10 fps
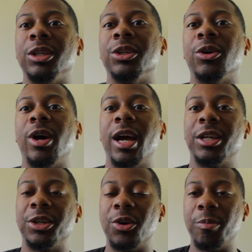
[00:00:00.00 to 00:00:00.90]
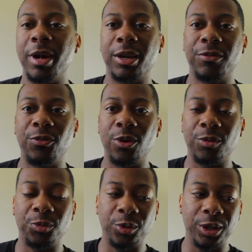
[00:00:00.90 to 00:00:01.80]
you know, I had to go back and
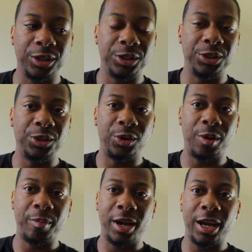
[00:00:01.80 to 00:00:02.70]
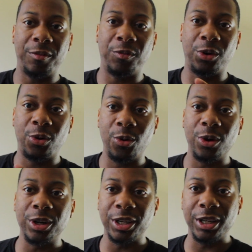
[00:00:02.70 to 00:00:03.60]
forth with, you know, I might
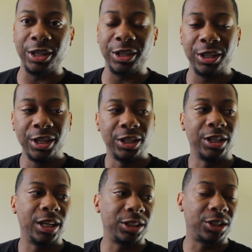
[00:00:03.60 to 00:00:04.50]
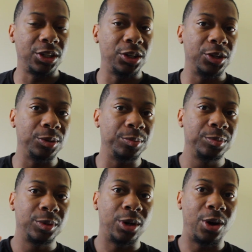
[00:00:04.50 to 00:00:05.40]
record there, then have to come
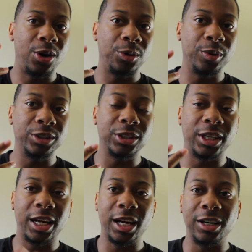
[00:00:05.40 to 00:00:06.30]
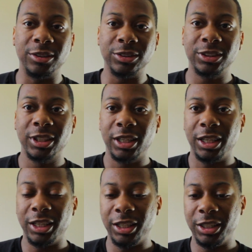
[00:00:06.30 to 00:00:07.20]
all the way to the house
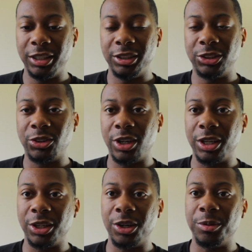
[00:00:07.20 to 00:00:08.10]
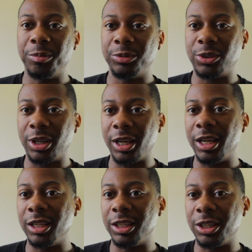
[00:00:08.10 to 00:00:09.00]
and try and
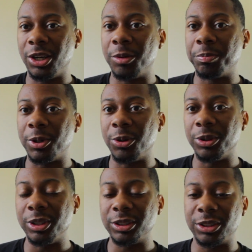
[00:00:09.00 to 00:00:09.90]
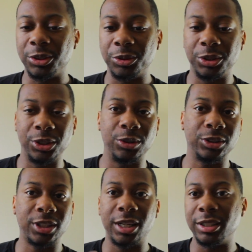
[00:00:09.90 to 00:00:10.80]
edit and upload it. So, you know,
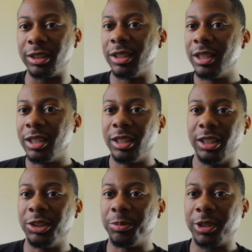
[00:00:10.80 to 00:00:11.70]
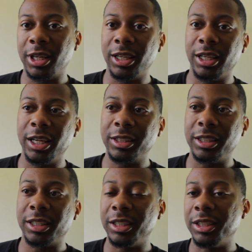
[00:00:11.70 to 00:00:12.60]
it's been kind of
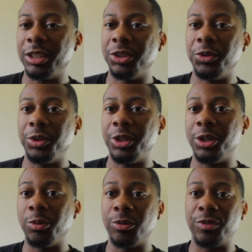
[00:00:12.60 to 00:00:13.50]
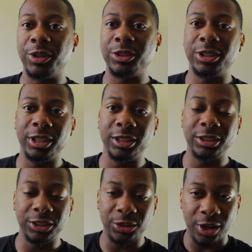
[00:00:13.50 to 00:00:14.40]
hectic. And then dealing with other
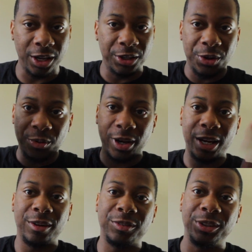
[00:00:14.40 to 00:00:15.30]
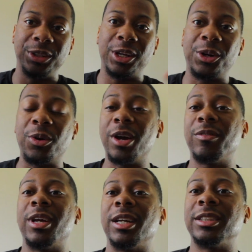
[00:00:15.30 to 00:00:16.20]
things, you know, I don't have a
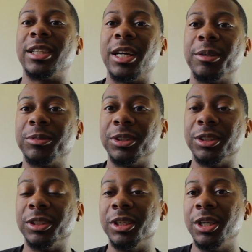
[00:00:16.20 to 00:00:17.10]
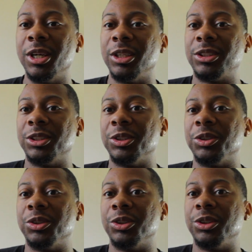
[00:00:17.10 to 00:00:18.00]
lot of time to
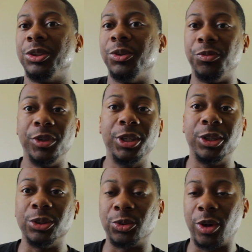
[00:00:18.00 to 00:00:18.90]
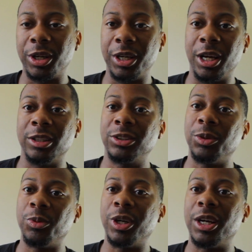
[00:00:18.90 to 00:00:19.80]
do videos right now.
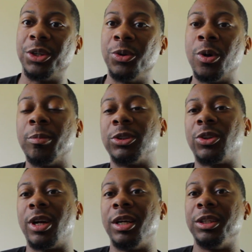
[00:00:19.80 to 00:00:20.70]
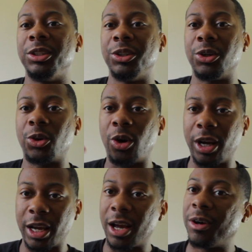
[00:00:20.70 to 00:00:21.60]
So when I do, I'm gonna try and, you know,
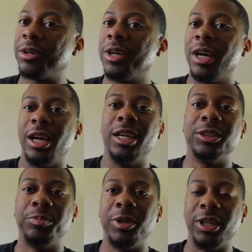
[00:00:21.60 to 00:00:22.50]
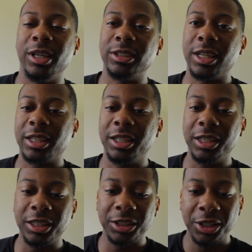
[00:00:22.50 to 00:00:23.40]
crank out as many as I
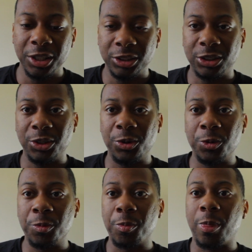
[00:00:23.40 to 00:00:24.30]
can. So